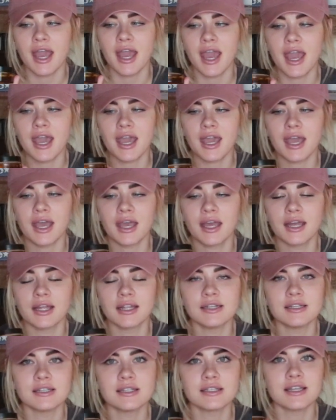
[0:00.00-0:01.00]

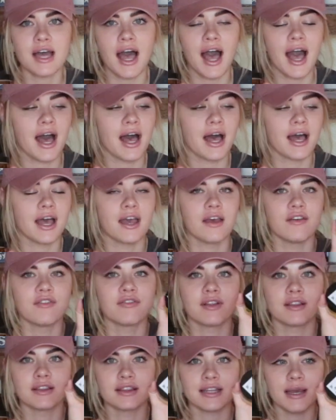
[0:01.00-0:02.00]
And I've
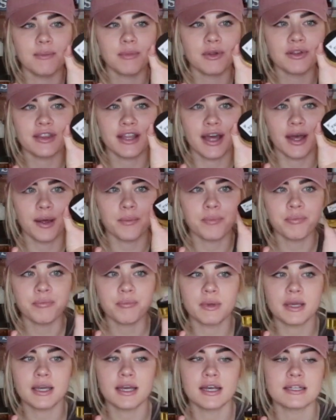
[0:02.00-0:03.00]
labeled them
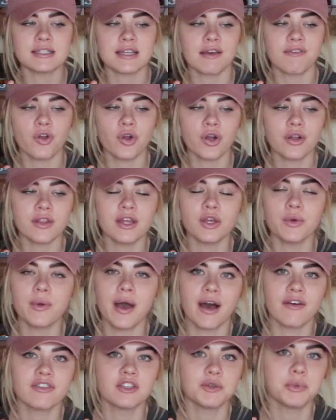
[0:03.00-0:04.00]
because I've heard that you
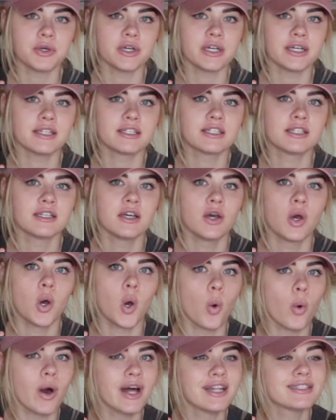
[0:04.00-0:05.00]
have to put
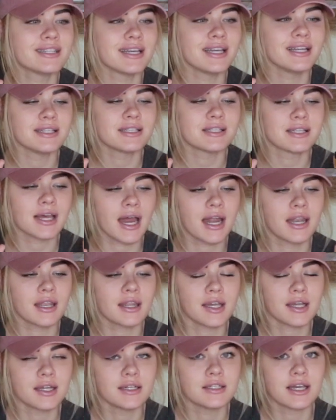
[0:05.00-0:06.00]
what's inside
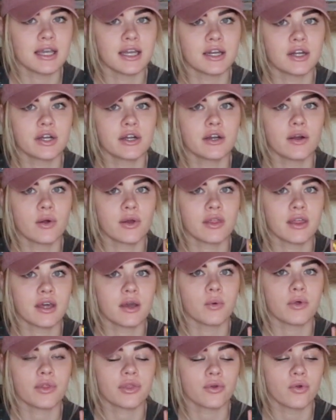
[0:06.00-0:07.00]
the container or they
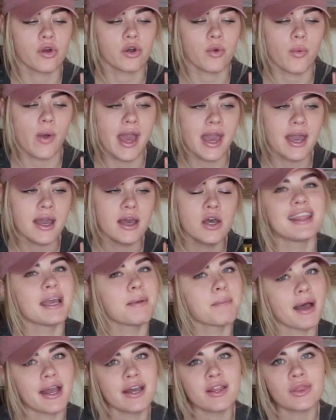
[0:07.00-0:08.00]
will throw it away. They
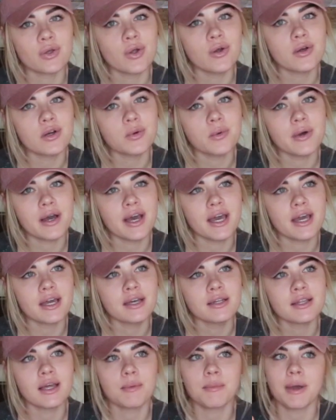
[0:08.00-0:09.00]
might throw it
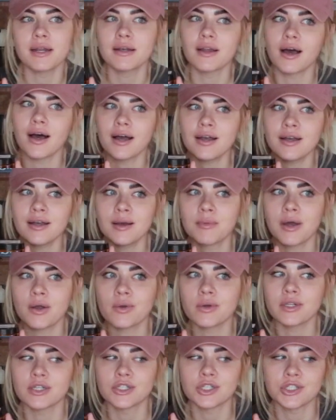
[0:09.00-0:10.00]
away, they might not, I'm not
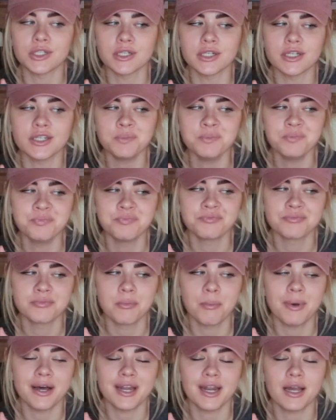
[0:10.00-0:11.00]
really sure,
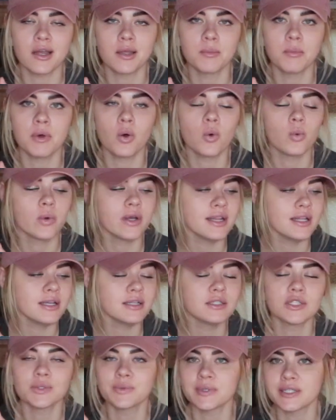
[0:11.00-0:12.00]
but I'm
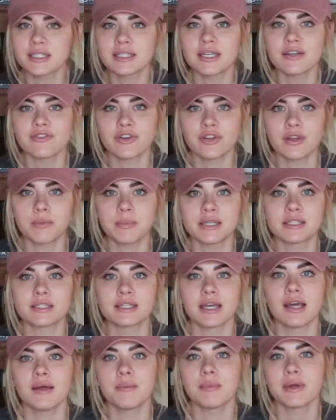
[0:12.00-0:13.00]
willing to risk it for the
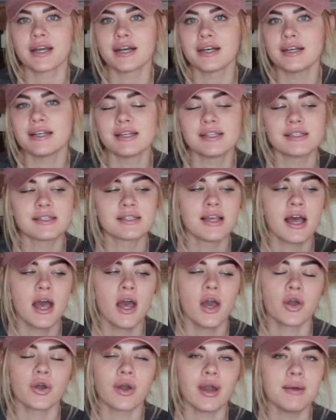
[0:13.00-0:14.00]
biscuit because
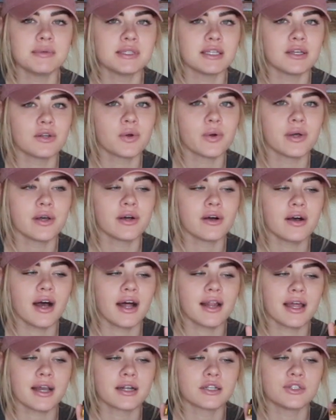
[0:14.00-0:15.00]
grapeseed oil
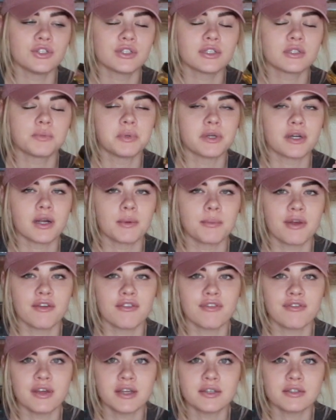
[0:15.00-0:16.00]
I like to just put on my
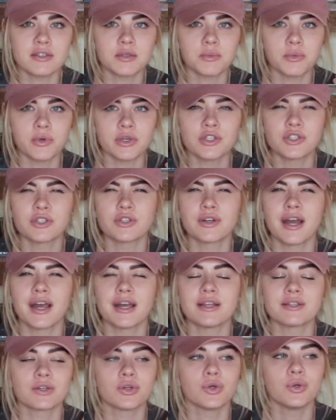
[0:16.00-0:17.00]
face to
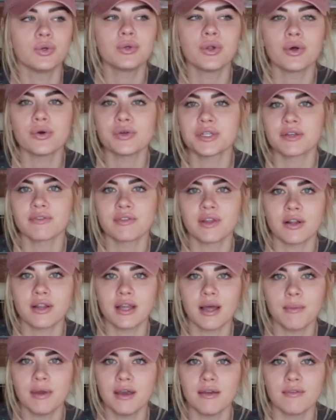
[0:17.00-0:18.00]
moisturize, and who knows if they'll
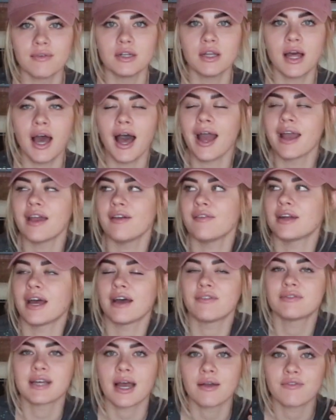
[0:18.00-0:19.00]
let me I even
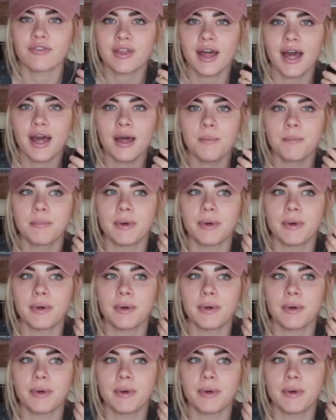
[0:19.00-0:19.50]
have time for that.